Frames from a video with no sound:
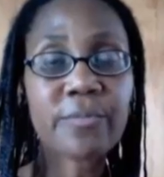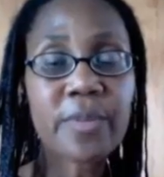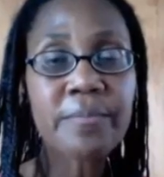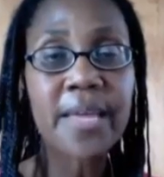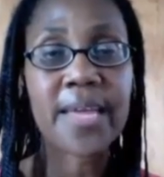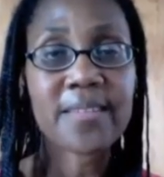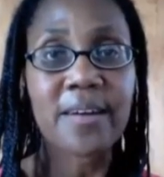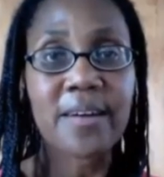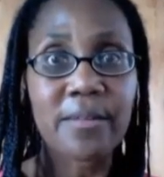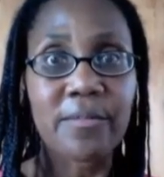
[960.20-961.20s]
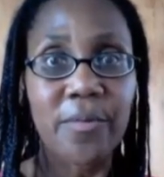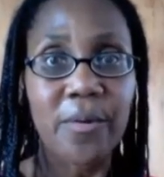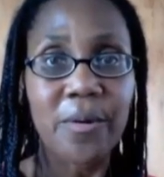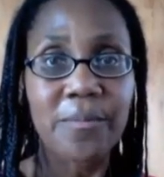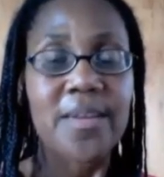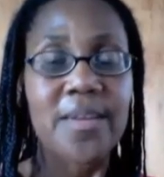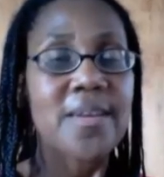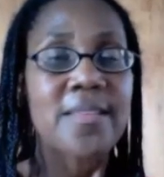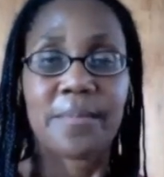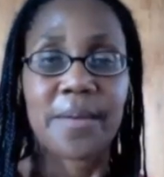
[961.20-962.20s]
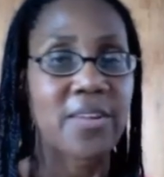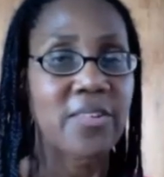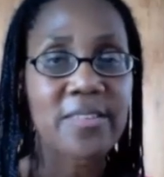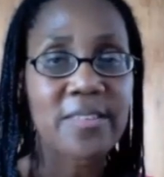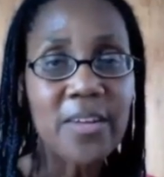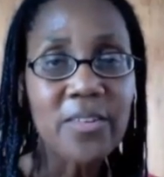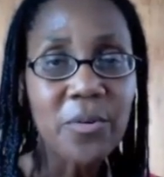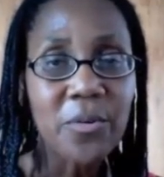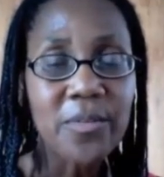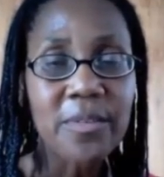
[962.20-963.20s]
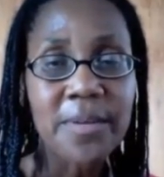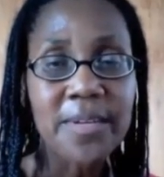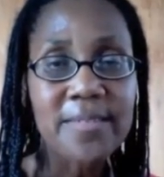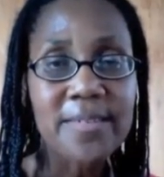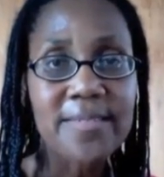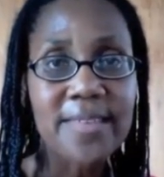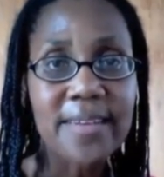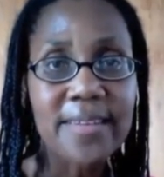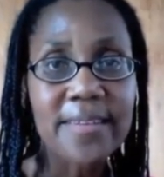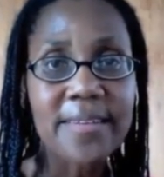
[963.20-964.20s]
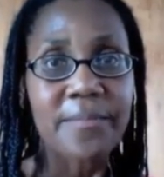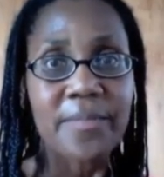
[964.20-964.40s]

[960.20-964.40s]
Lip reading: remains uninformed. The patient is not told the medicine is deadly.